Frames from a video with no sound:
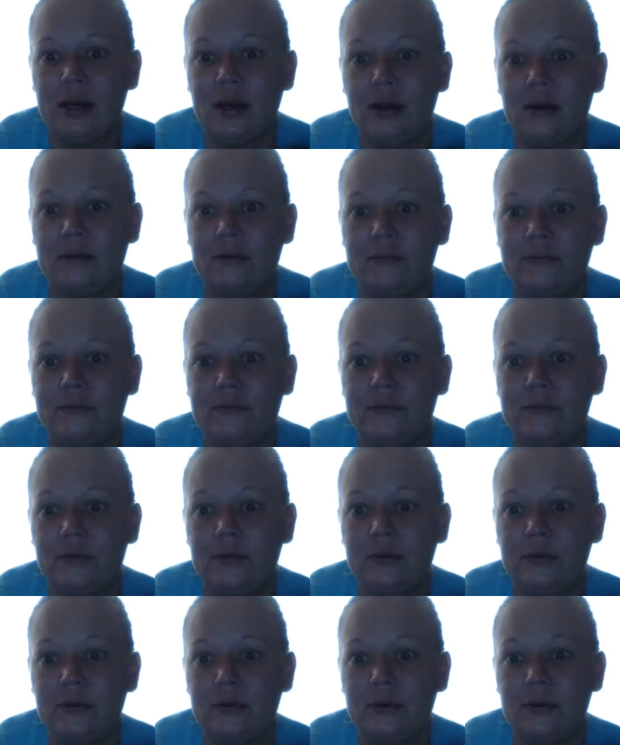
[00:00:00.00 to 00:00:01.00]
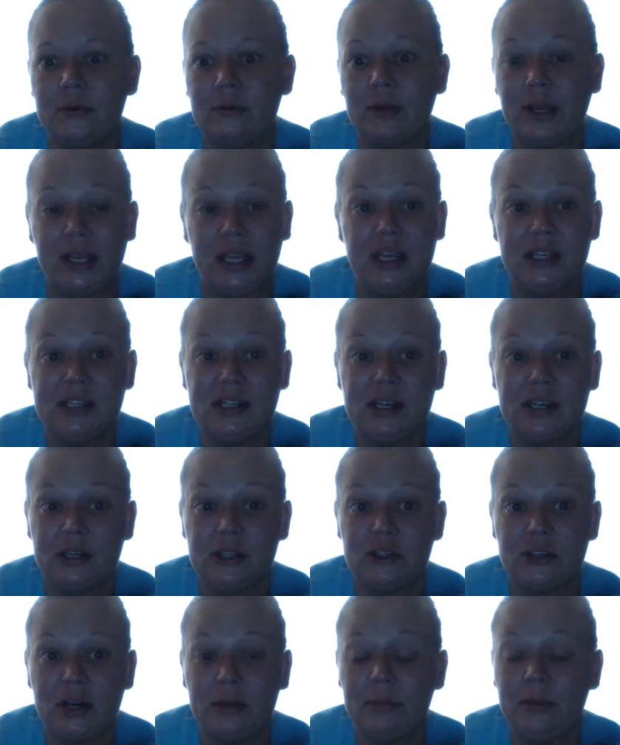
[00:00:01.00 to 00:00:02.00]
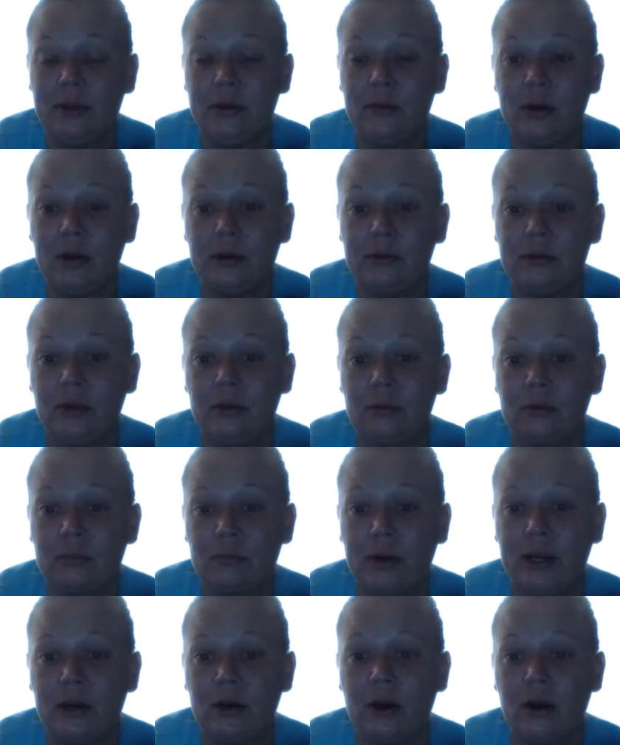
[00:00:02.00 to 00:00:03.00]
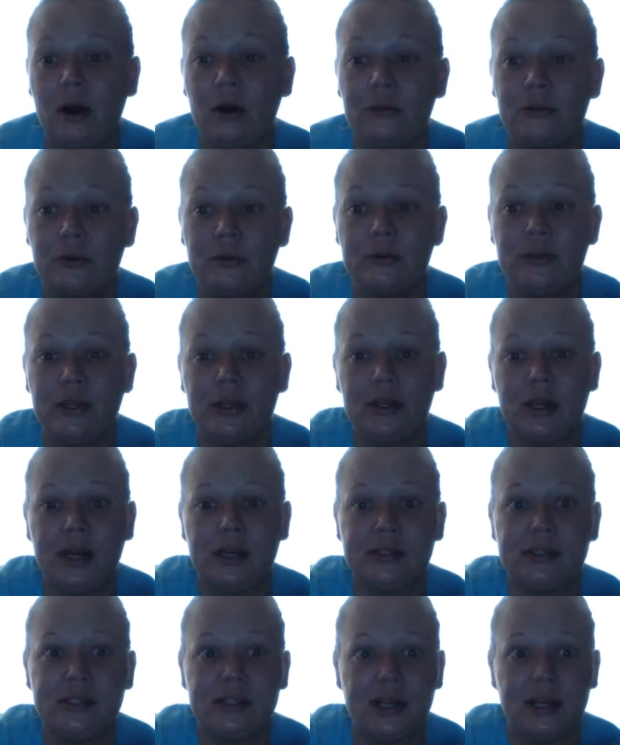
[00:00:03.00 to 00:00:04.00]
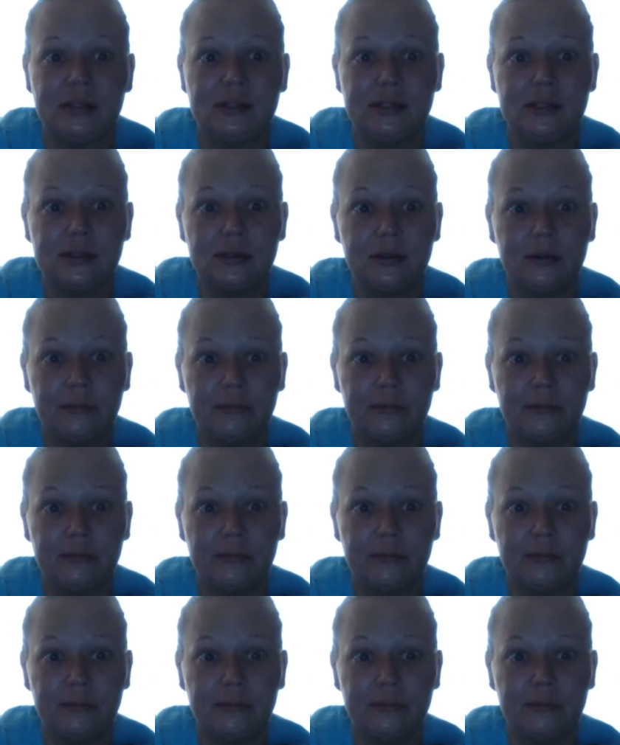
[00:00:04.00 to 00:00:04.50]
of, like, he's an extremely well-known breeder all through the United States.